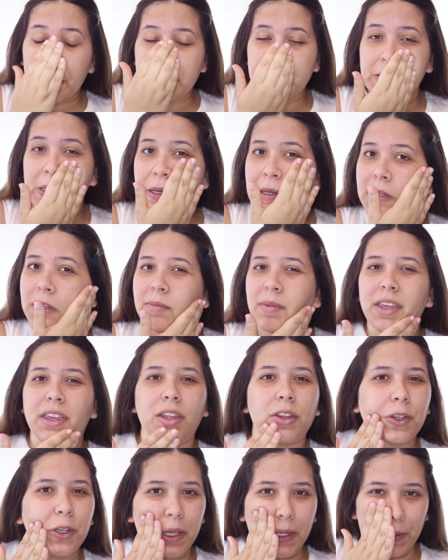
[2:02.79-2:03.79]
It's not gonna make
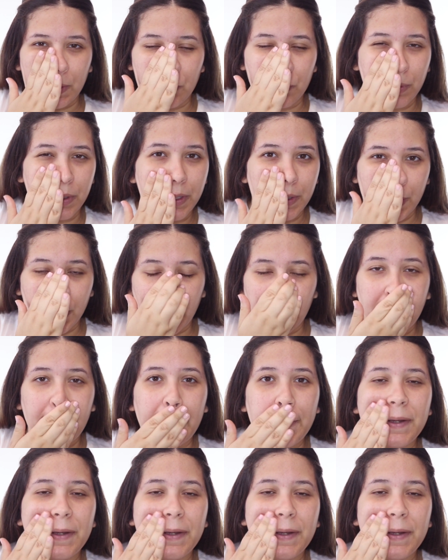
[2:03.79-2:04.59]
you look any oilier.